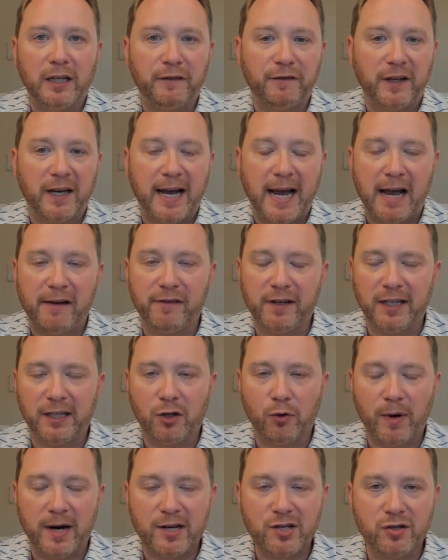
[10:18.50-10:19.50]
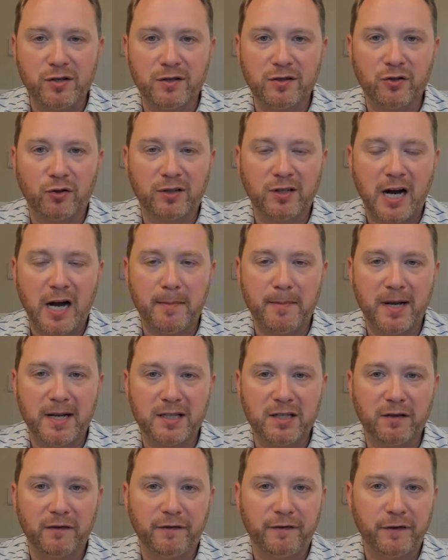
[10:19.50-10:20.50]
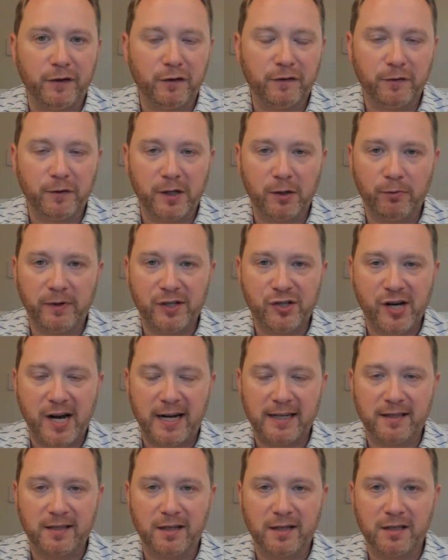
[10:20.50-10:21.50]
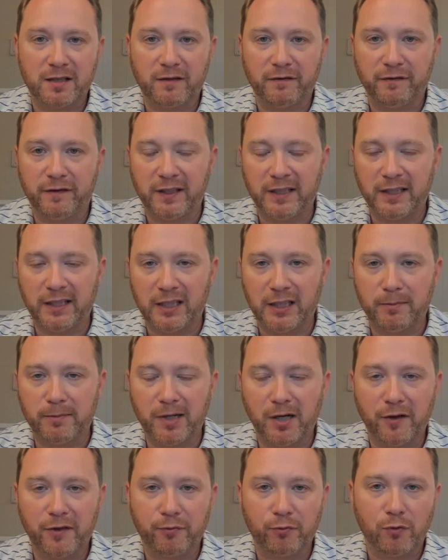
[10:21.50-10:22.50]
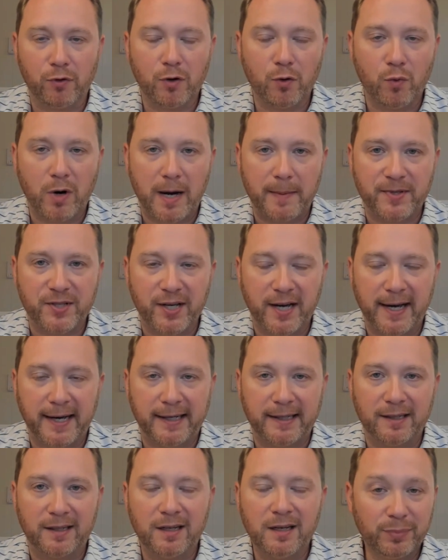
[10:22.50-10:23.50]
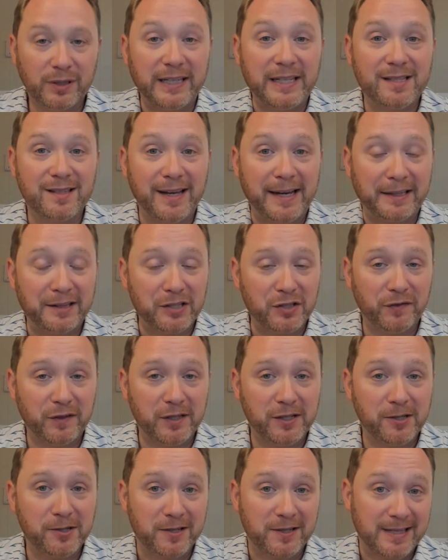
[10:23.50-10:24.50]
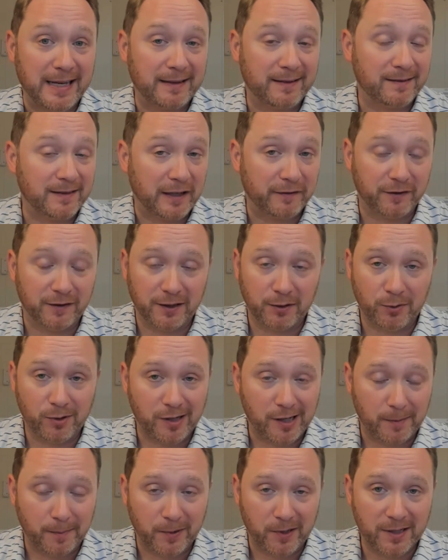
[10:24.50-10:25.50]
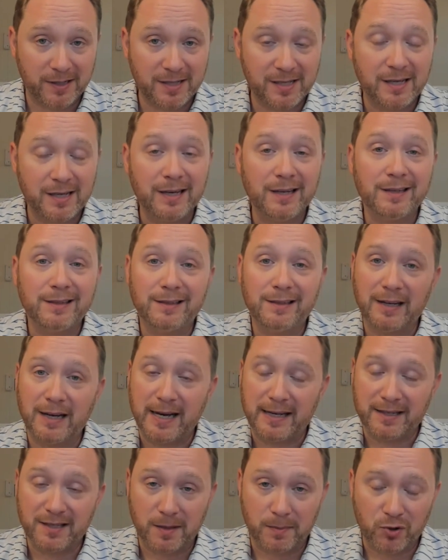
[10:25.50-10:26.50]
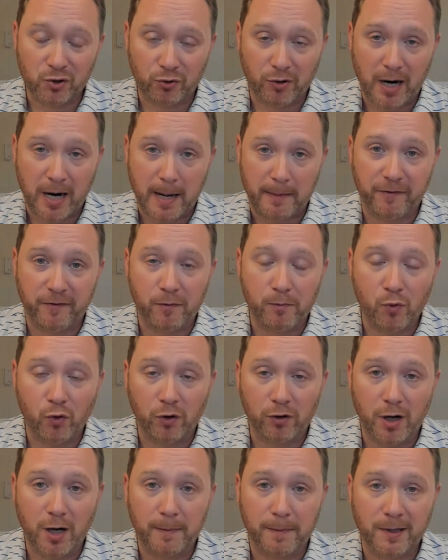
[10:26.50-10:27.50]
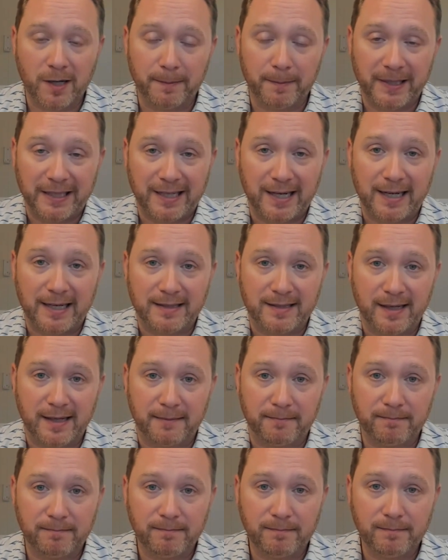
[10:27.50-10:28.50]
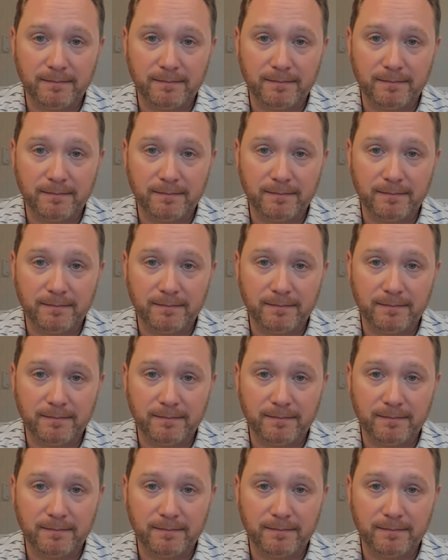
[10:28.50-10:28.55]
If you have any questions or comments, feel free to reach out to us via email through our website. Please like this video because that definitely will help us, and subscribe for more upcoming content.